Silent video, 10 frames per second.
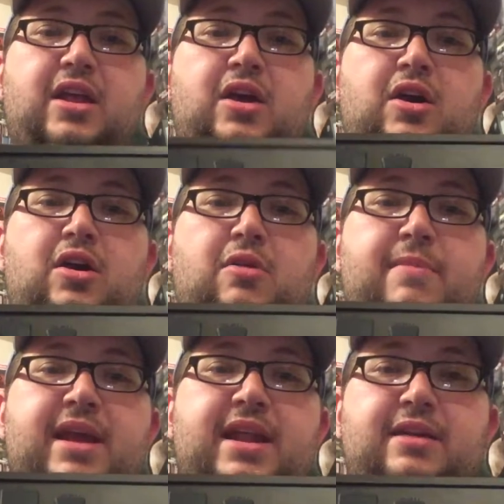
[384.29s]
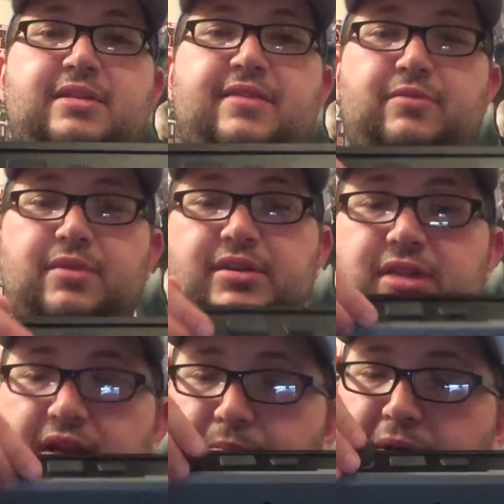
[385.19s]
Oh man, I never was
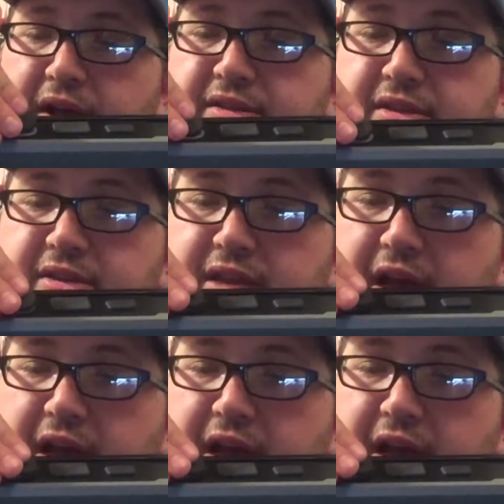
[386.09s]
good at puzzles.